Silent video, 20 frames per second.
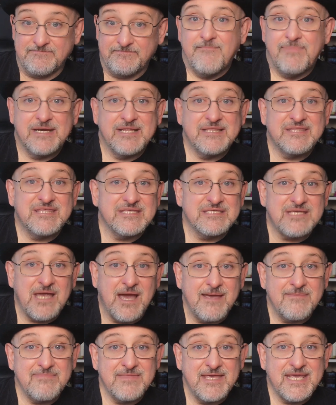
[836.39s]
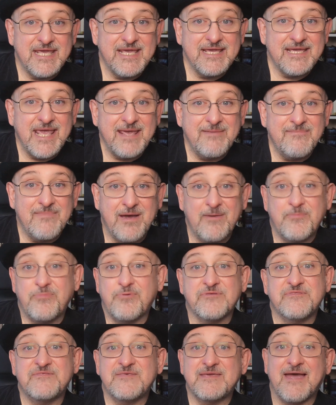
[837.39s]
But at the time that he came up
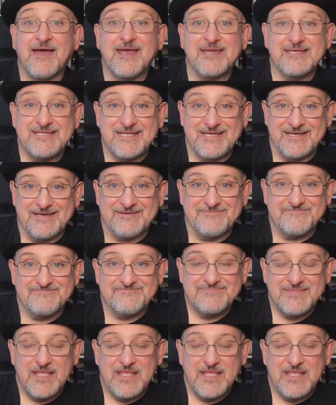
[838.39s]
with the idea,